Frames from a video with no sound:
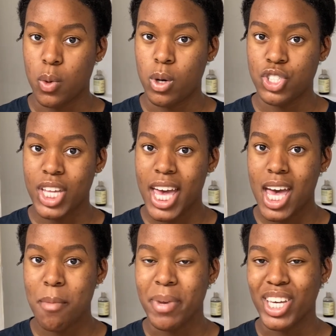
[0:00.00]
washed
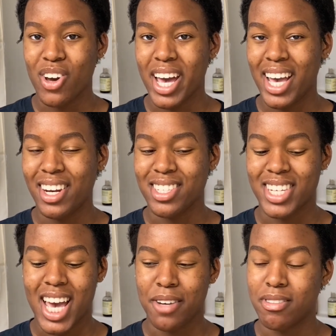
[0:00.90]
hair, but your hair doesn't
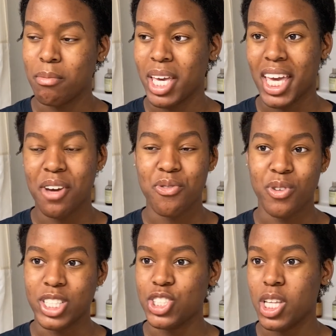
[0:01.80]
have to be
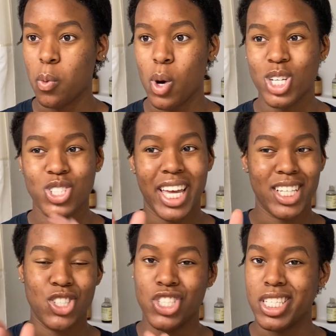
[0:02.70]
freshly washed.
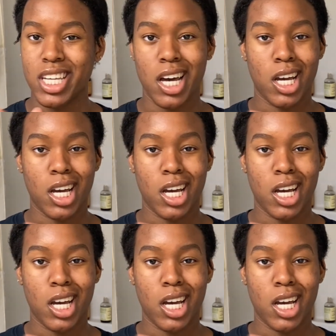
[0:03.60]
It's just a